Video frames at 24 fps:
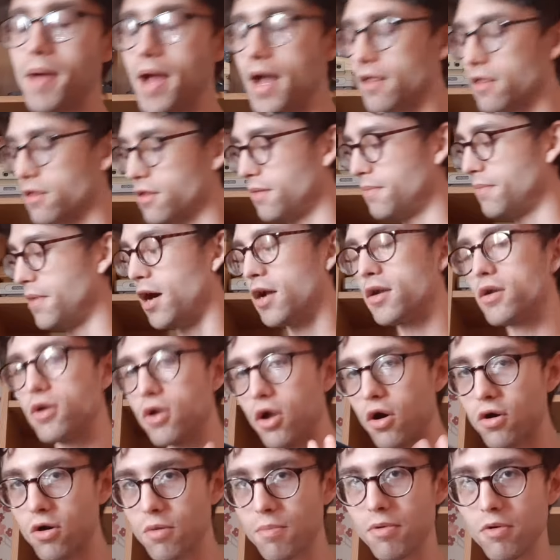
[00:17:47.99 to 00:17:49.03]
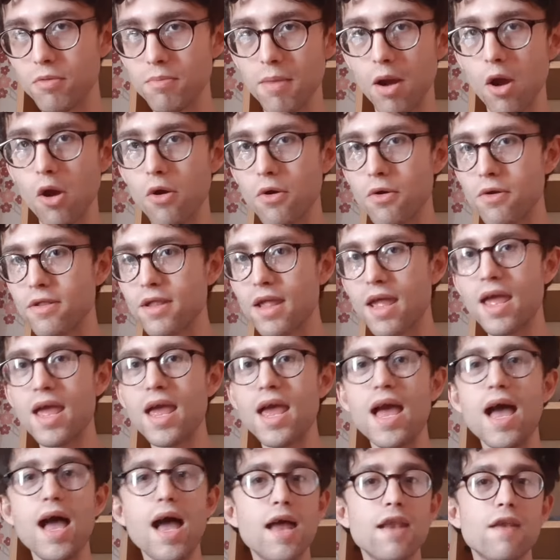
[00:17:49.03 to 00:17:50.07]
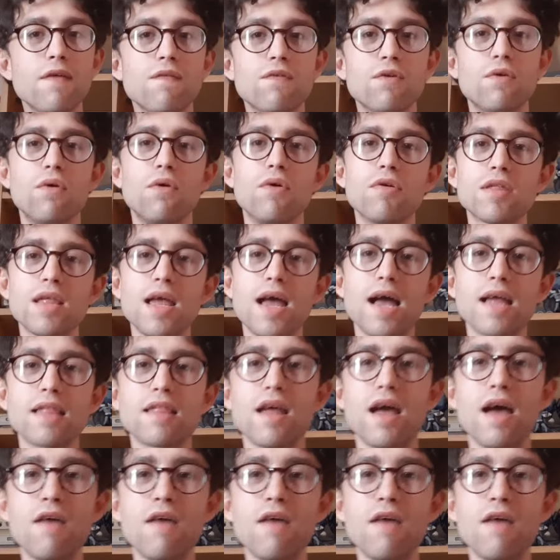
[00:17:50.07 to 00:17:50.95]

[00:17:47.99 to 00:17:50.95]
It has some unlockable modes, and of course has